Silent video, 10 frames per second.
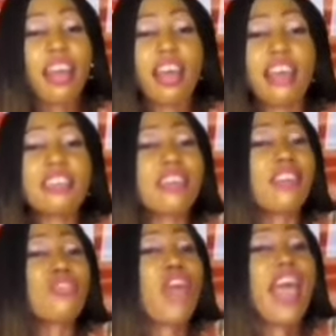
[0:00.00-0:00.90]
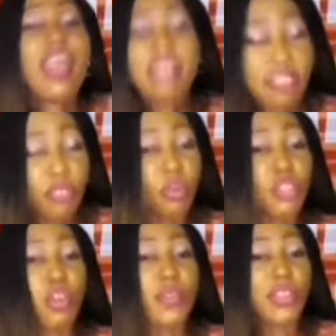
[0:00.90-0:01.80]
and do anything
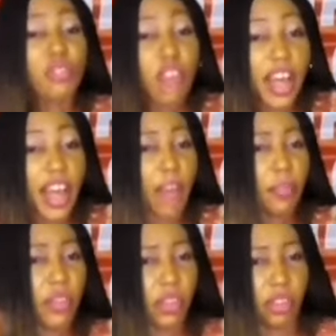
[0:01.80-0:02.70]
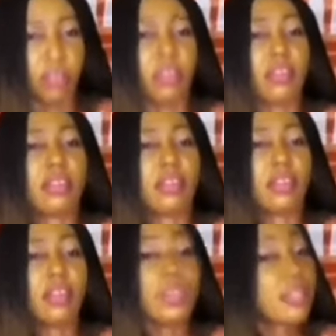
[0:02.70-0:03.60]
whatsoever to harm you.
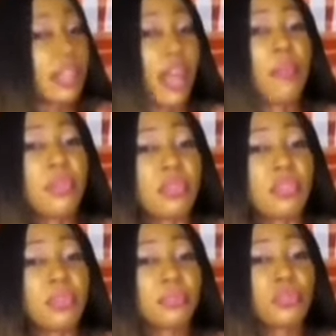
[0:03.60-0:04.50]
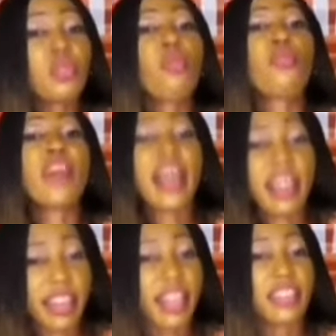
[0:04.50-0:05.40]
It happens. We've had
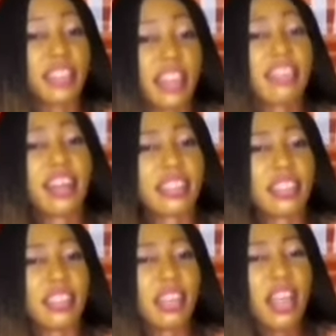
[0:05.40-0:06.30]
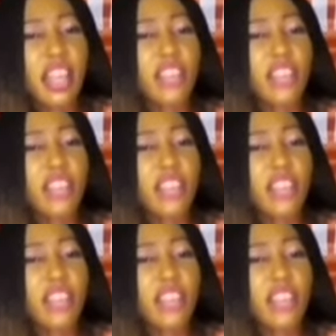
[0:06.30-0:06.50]
a case like that. You